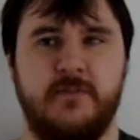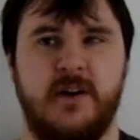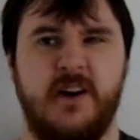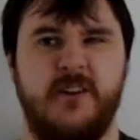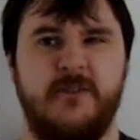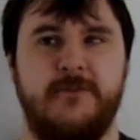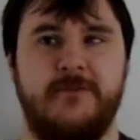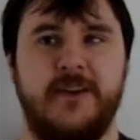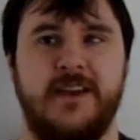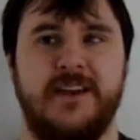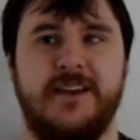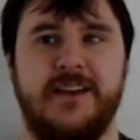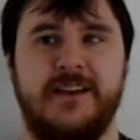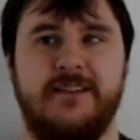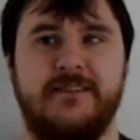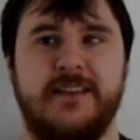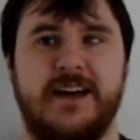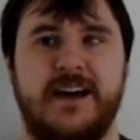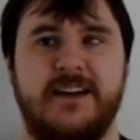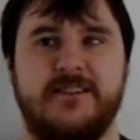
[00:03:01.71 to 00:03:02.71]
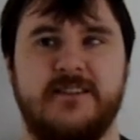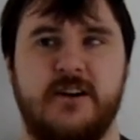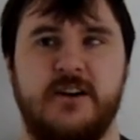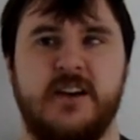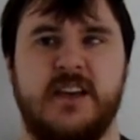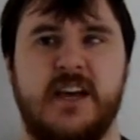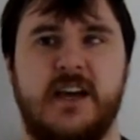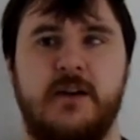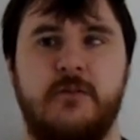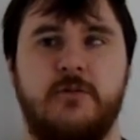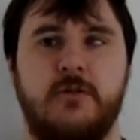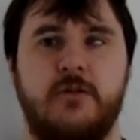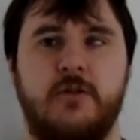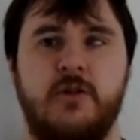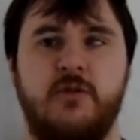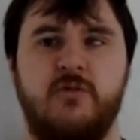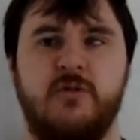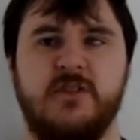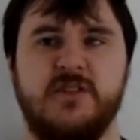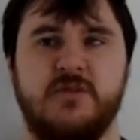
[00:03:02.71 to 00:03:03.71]
might thinking that, okay, well,
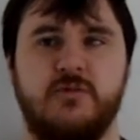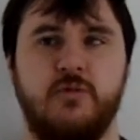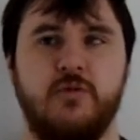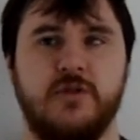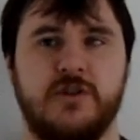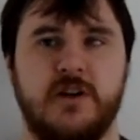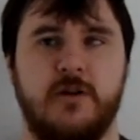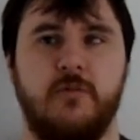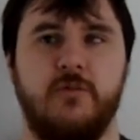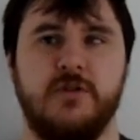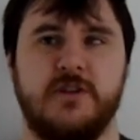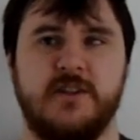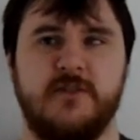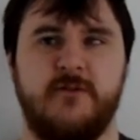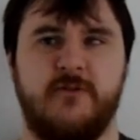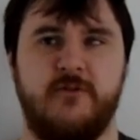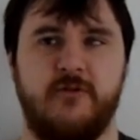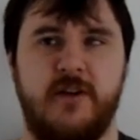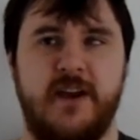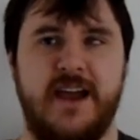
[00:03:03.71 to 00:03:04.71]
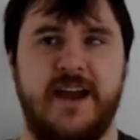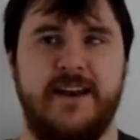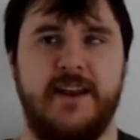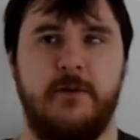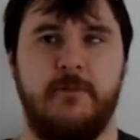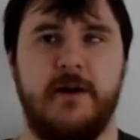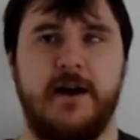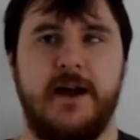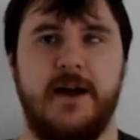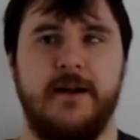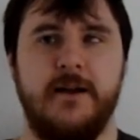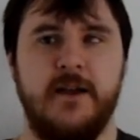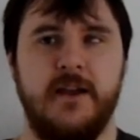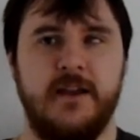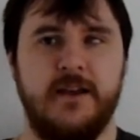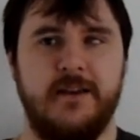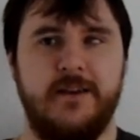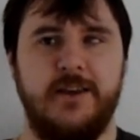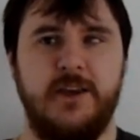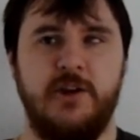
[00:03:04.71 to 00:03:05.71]
who wants water? Water's free anywhere.
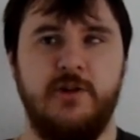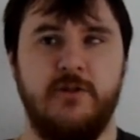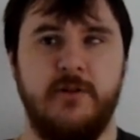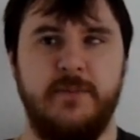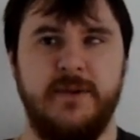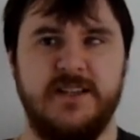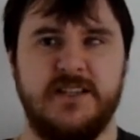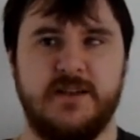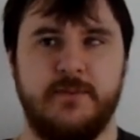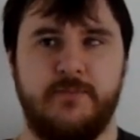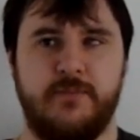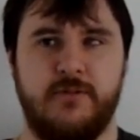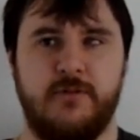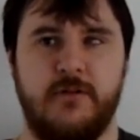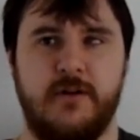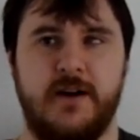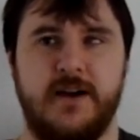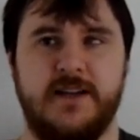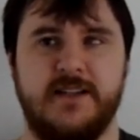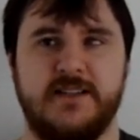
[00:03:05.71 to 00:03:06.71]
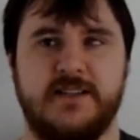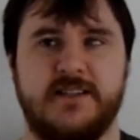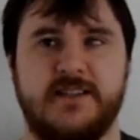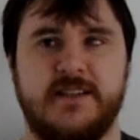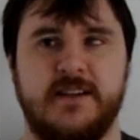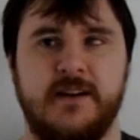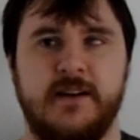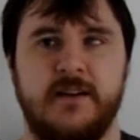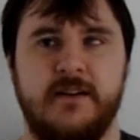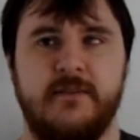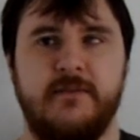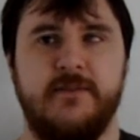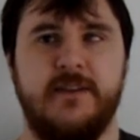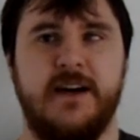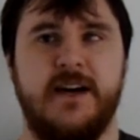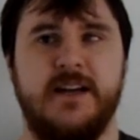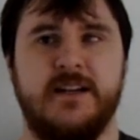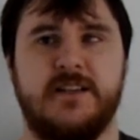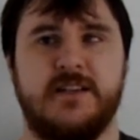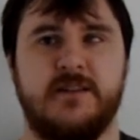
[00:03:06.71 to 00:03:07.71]
You will be surprised
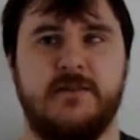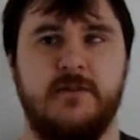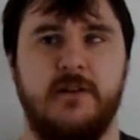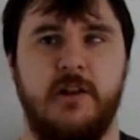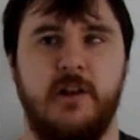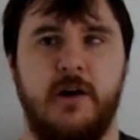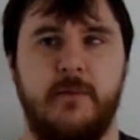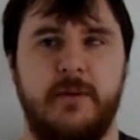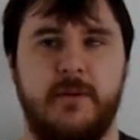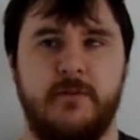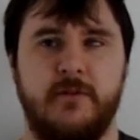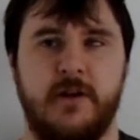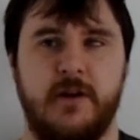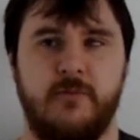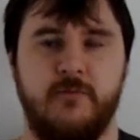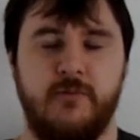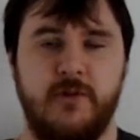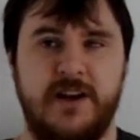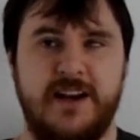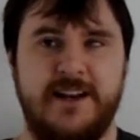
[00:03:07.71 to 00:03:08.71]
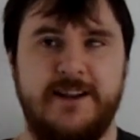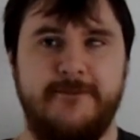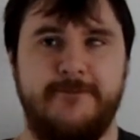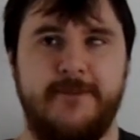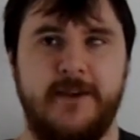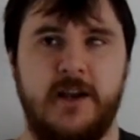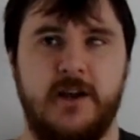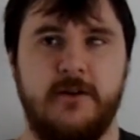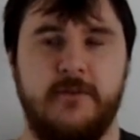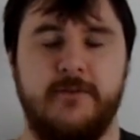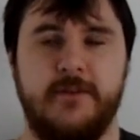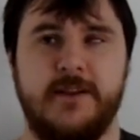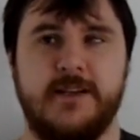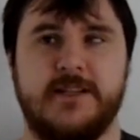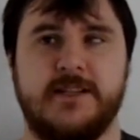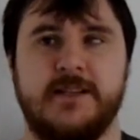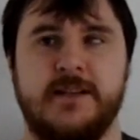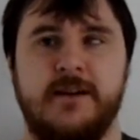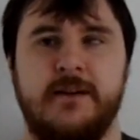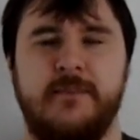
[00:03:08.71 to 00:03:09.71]
that a lot of people don't really think of
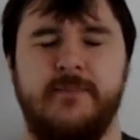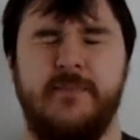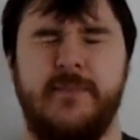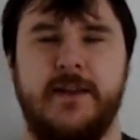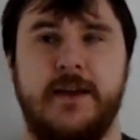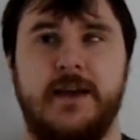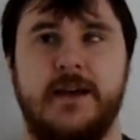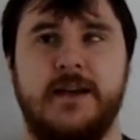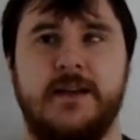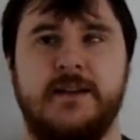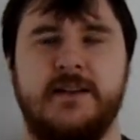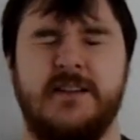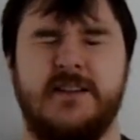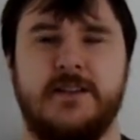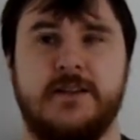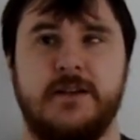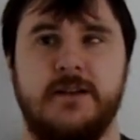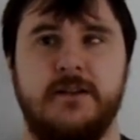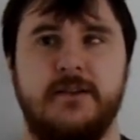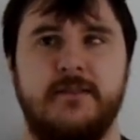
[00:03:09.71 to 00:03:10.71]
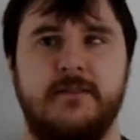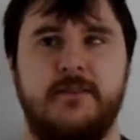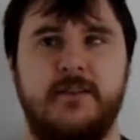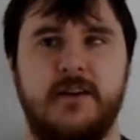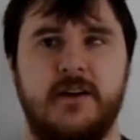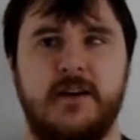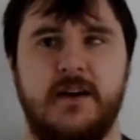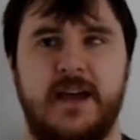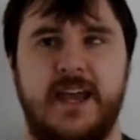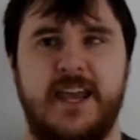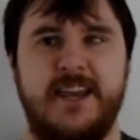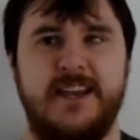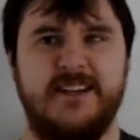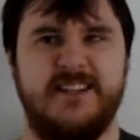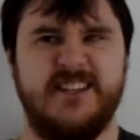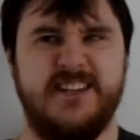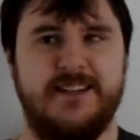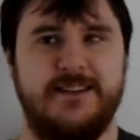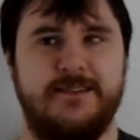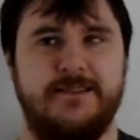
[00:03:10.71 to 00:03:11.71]
this, and the
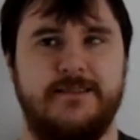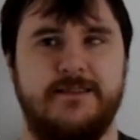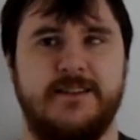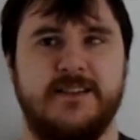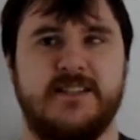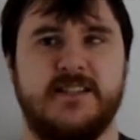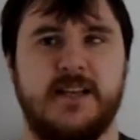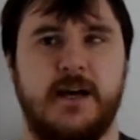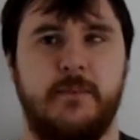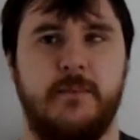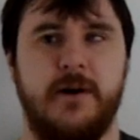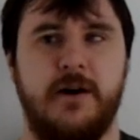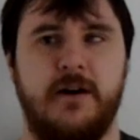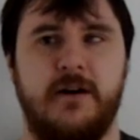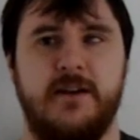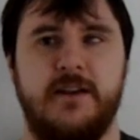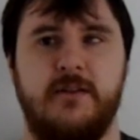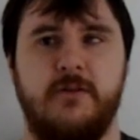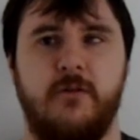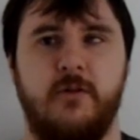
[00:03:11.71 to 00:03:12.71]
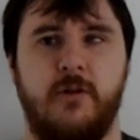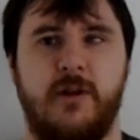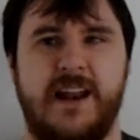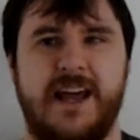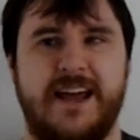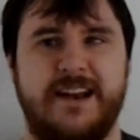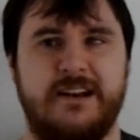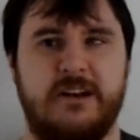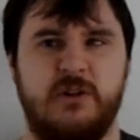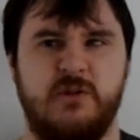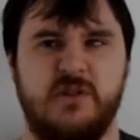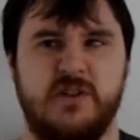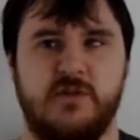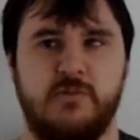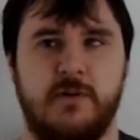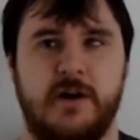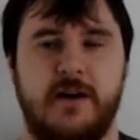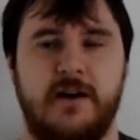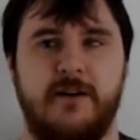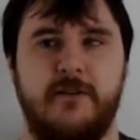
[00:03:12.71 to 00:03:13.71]
heat in the summer in Orlando as
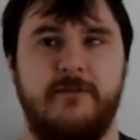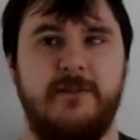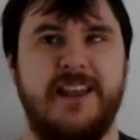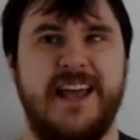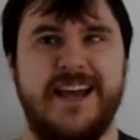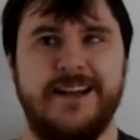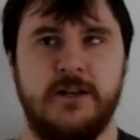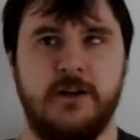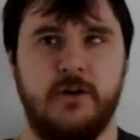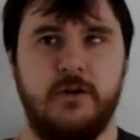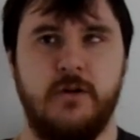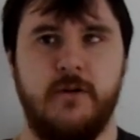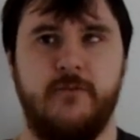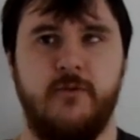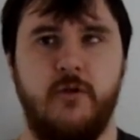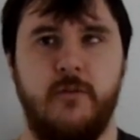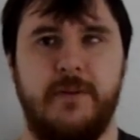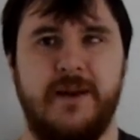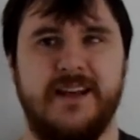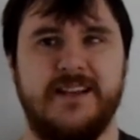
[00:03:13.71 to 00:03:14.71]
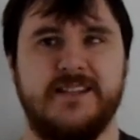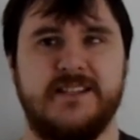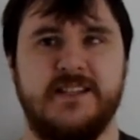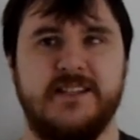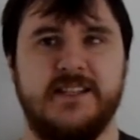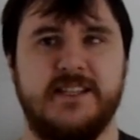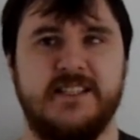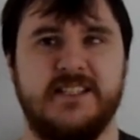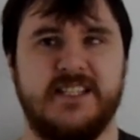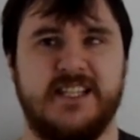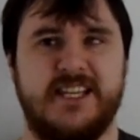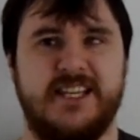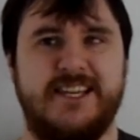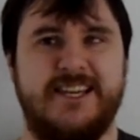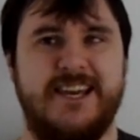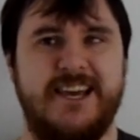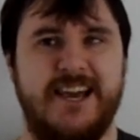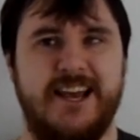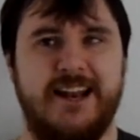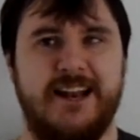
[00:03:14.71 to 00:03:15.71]
well. Orlando, of all places, is
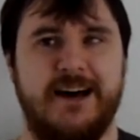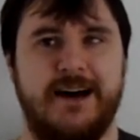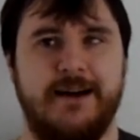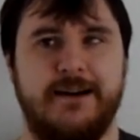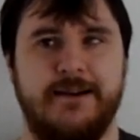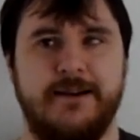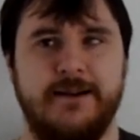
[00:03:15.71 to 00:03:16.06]
killer.